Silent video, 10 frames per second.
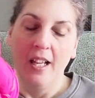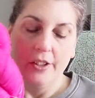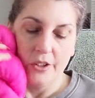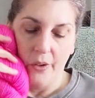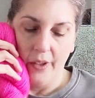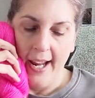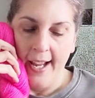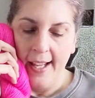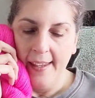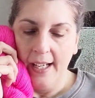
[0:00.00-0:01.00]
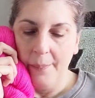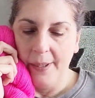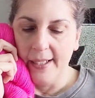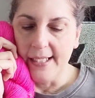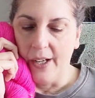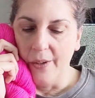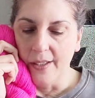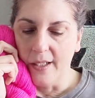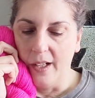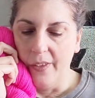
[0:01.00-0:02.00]
So the hat that I picked out is
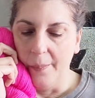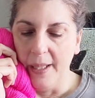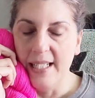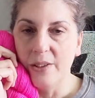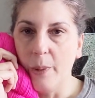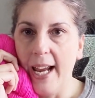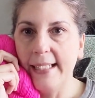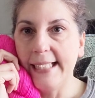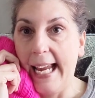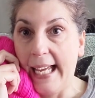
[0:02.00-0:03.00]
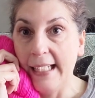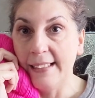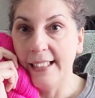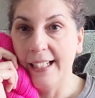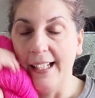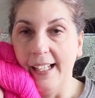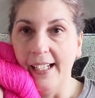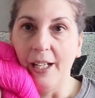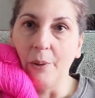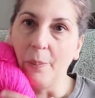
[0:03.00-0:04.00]
called the Beeswax Hat, and
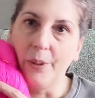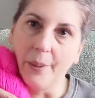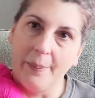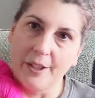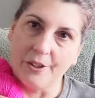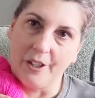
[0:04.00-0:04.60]
I will put a picture